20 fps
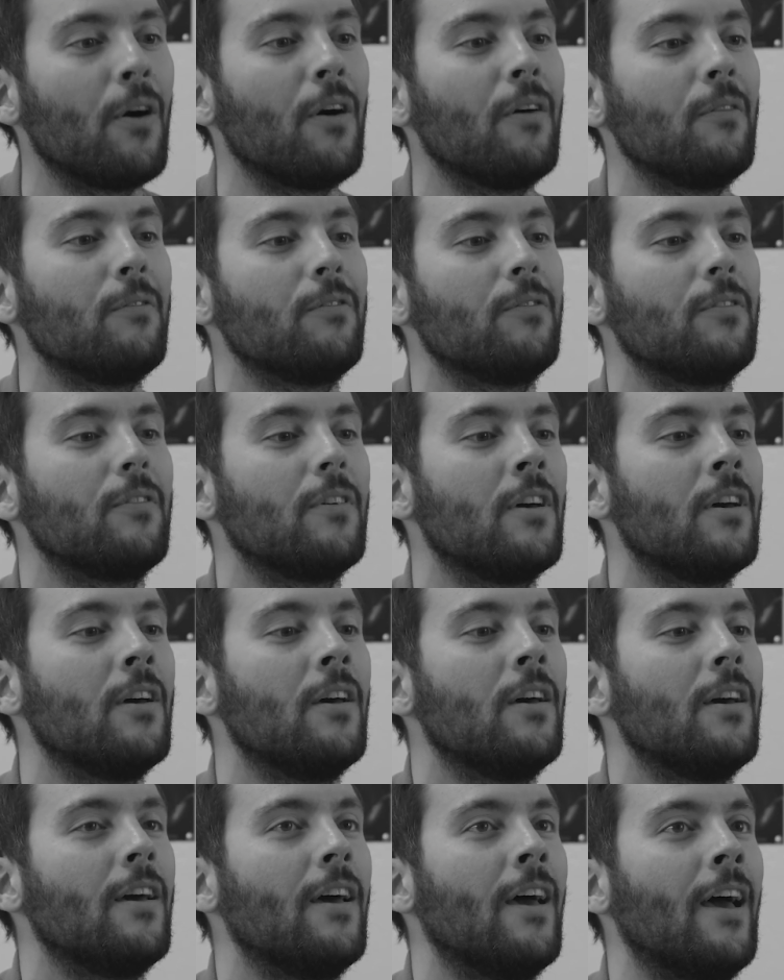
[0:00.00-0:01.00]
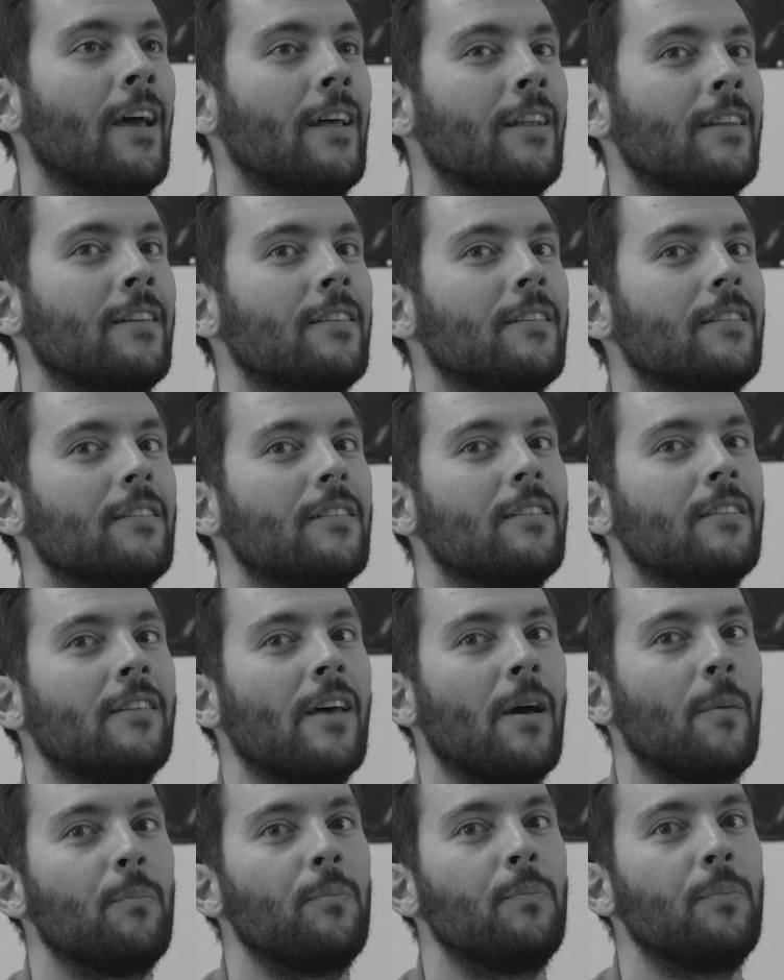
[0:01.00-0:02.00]
of, and
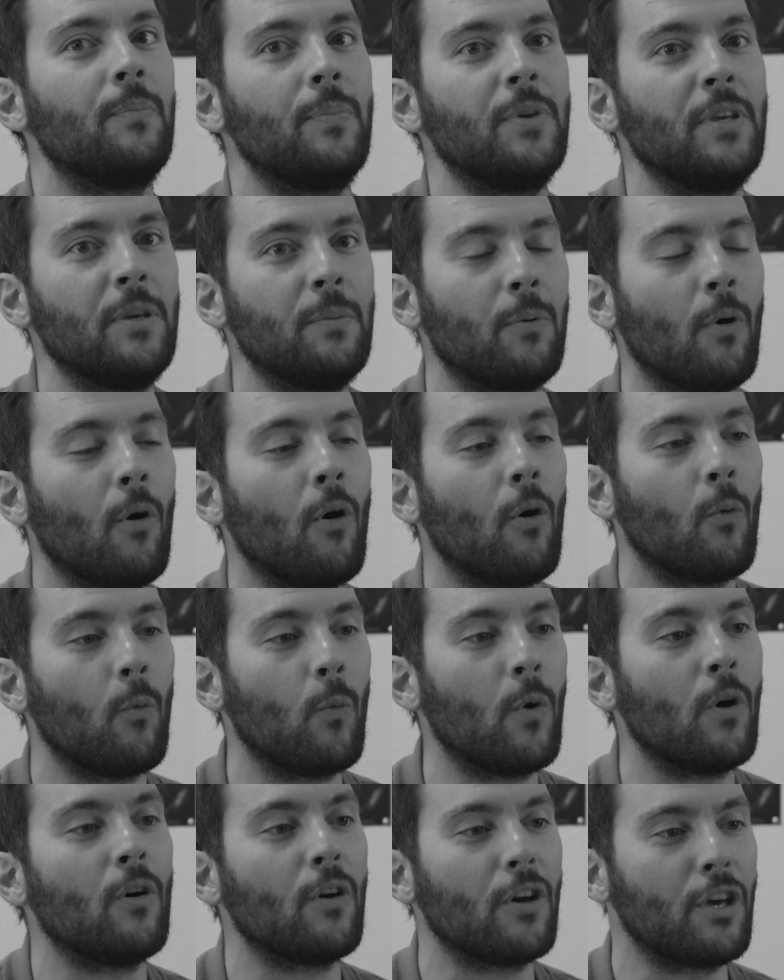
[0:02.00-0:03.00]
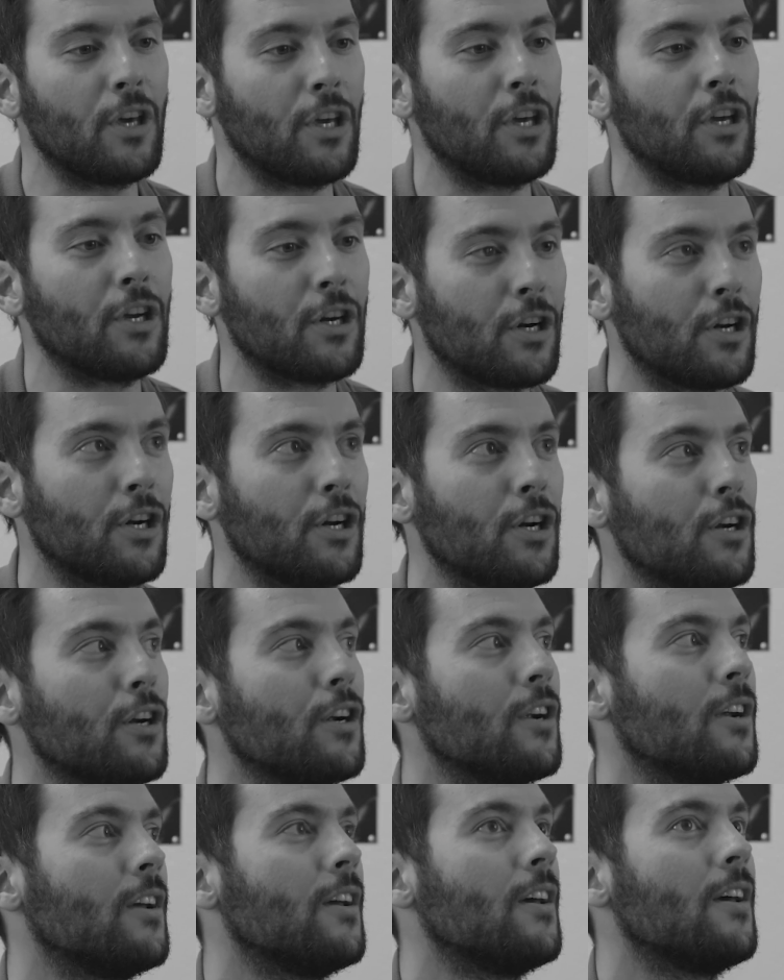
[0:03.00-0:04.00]
that people will hear
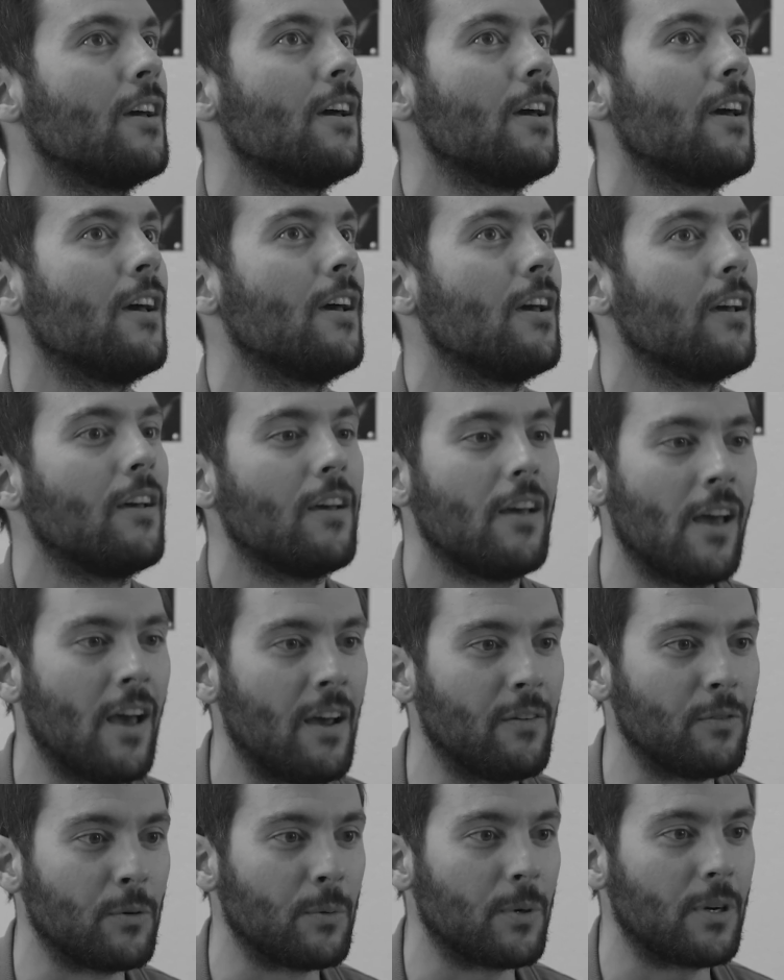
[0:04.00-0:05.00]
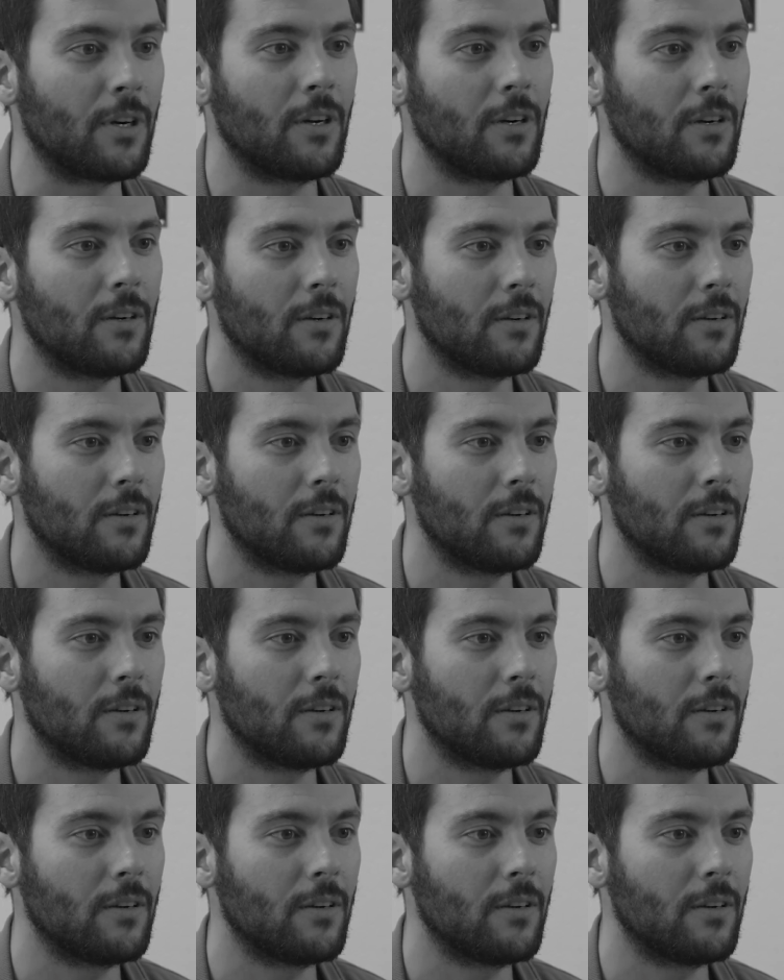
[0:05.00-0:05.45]
everywhere.